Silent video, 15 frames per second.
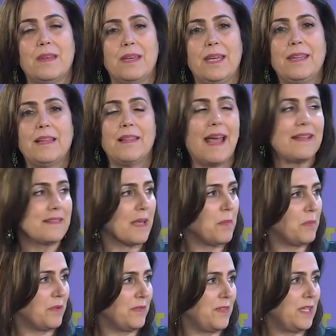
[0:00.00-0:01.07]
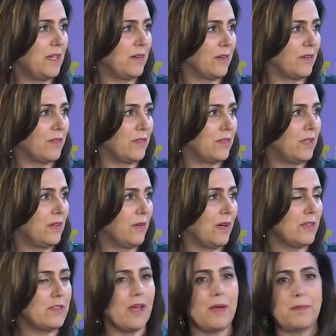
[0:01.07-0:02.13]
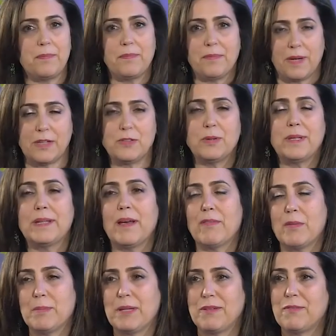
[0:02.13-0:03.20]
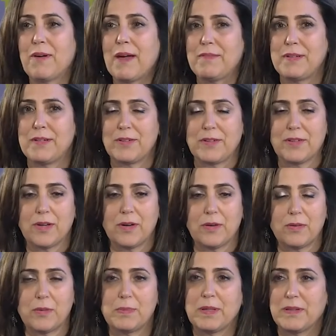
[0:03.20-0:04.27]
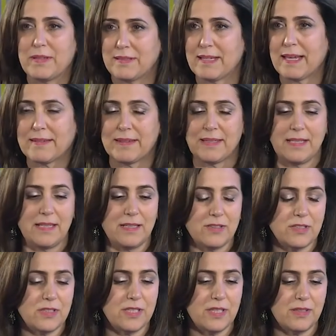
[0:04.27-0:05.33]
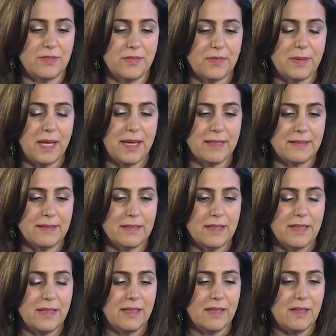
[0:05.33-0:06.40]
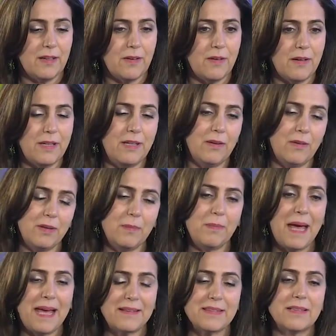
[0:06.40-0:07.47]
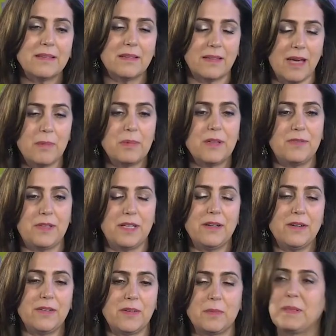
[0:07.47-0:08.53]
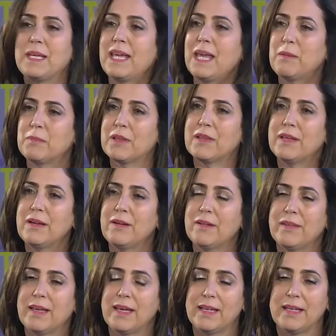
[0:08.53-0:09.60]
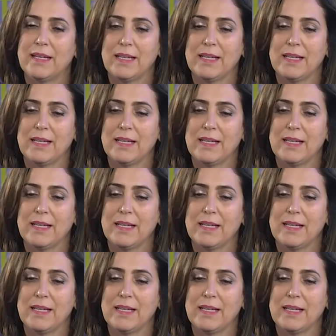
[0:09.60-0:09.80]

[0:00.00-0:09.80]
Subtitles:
in the last couple of years, you know, I joined government 5 years ago to build the Tech City Initiative. And in the past couple of years, it became clear that